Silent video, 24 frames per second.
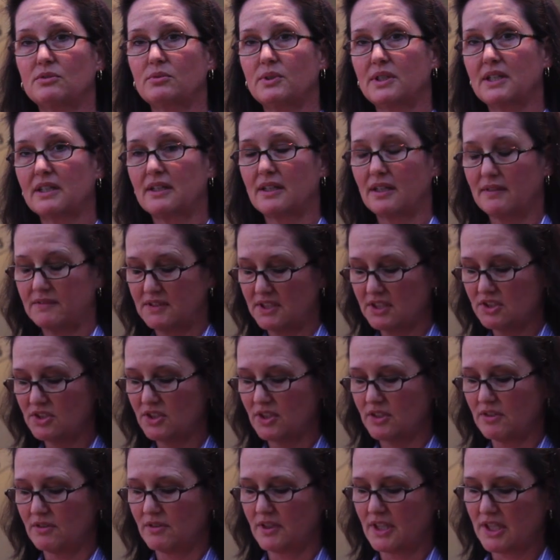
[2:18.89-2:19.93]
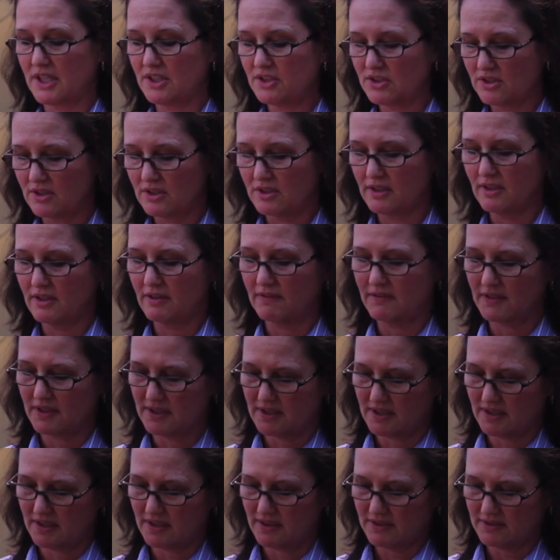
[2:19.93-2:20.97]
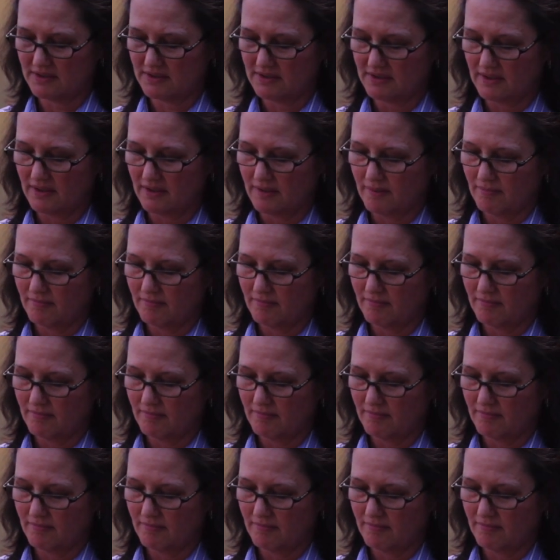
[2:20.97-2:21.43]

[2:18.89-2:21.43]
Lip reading: We can have degeneration of the disc,